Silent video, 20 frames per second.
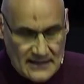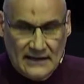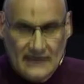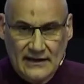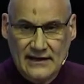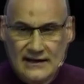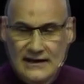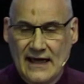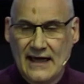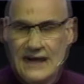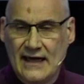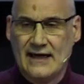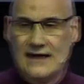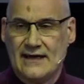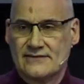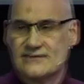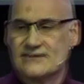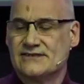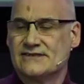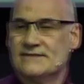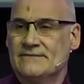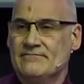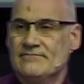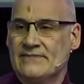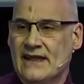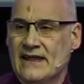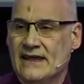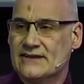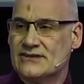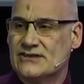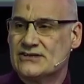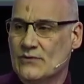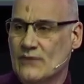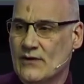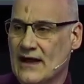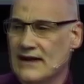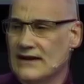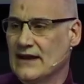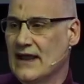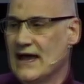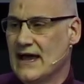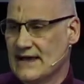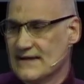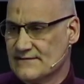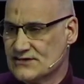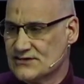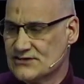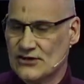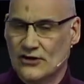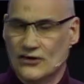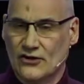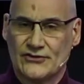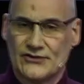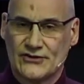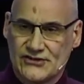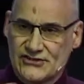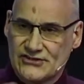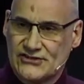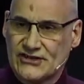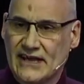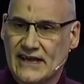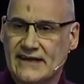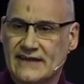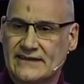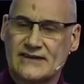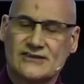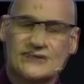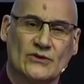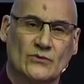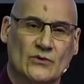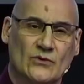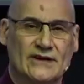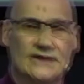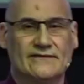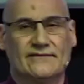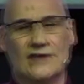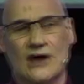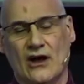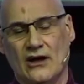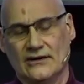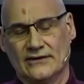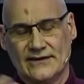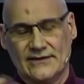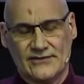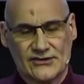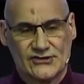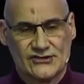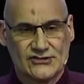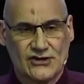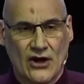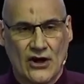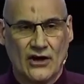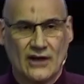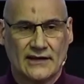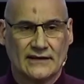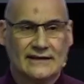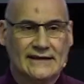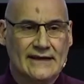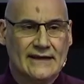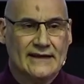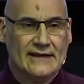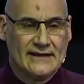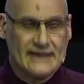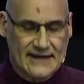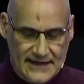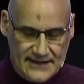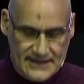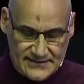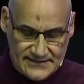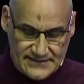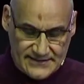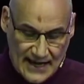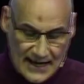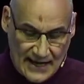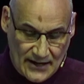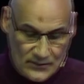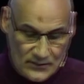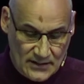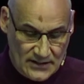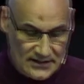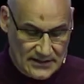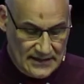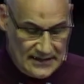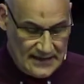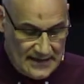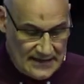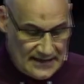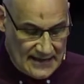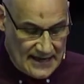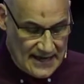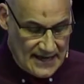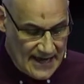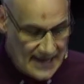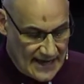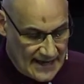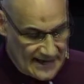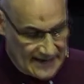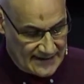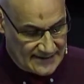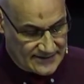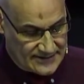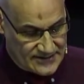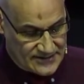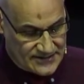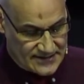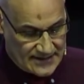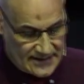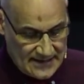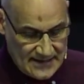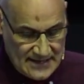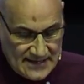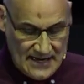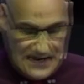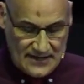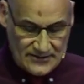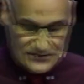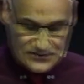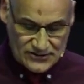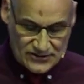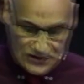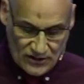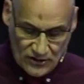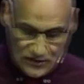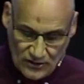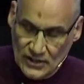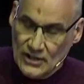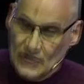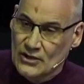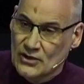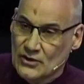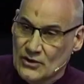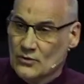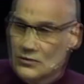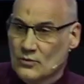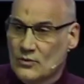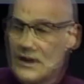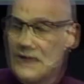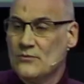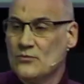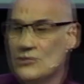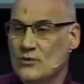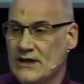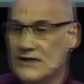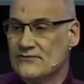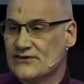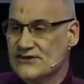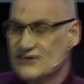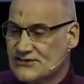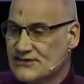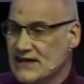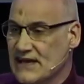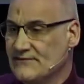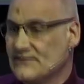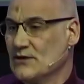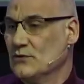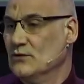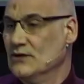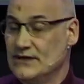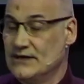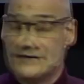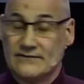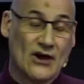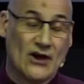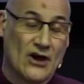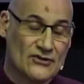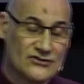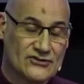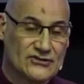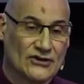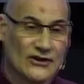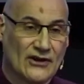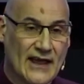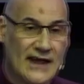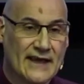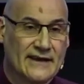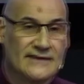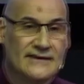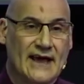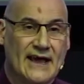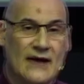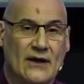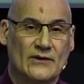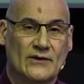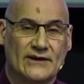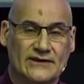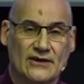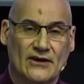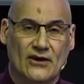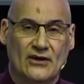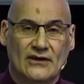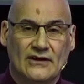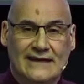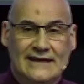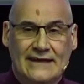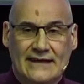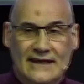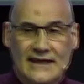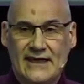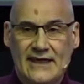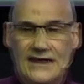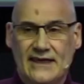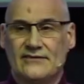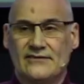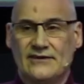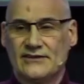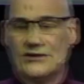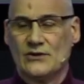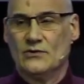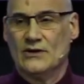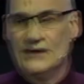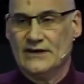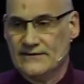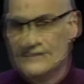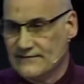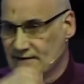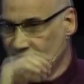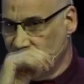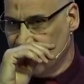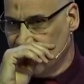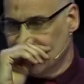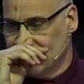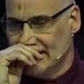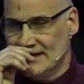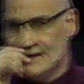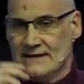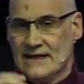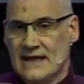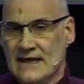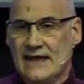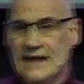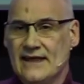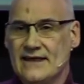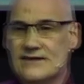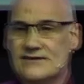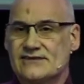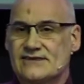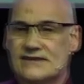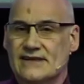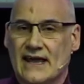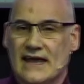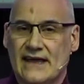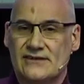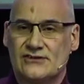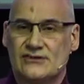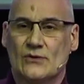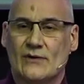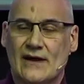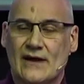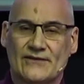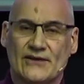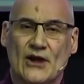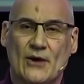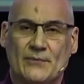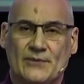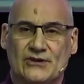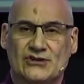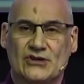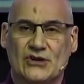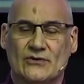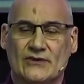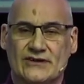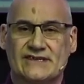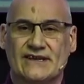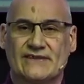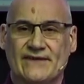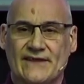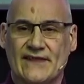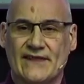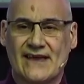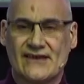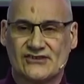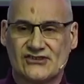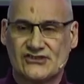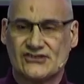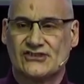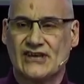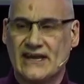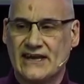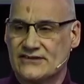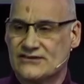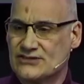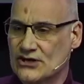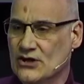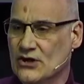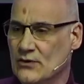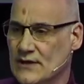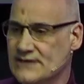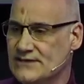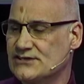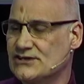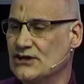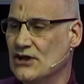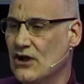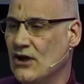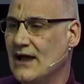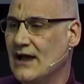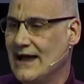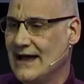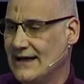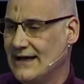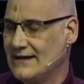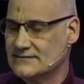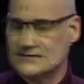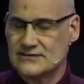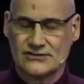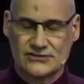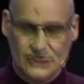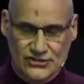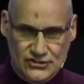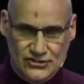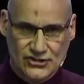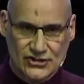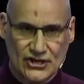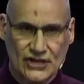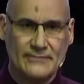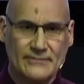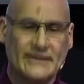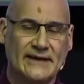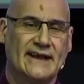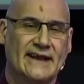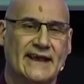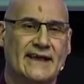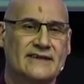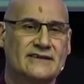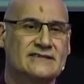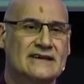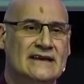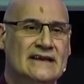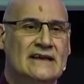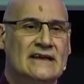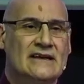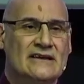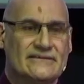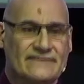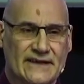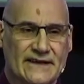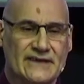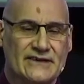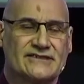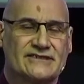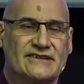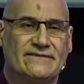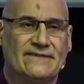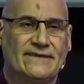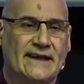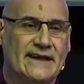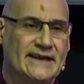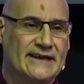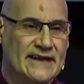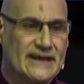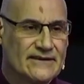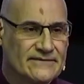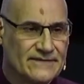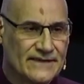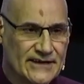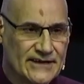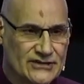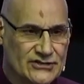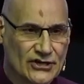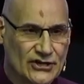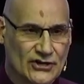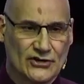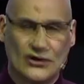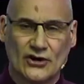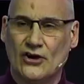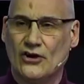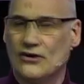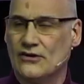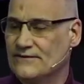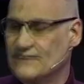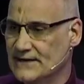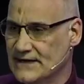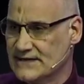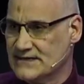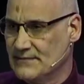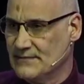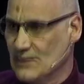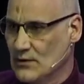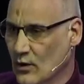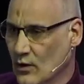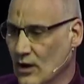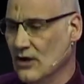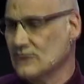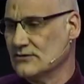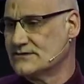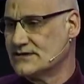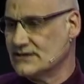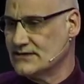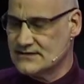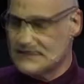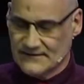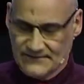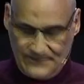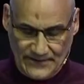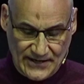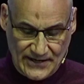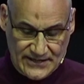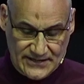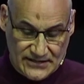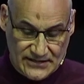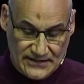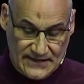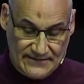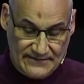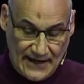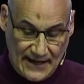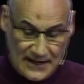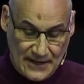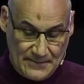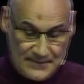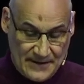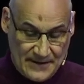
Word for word: hearts, into our lives. So the seed is the Word of God, and the soil is our hearts. And so when we receive the word of god so like now when you're hearing the word of god is, is you have the opportunity for that seed to go into your heart and to germinate for you to feed it for it to grow for it to be watered and for it to develop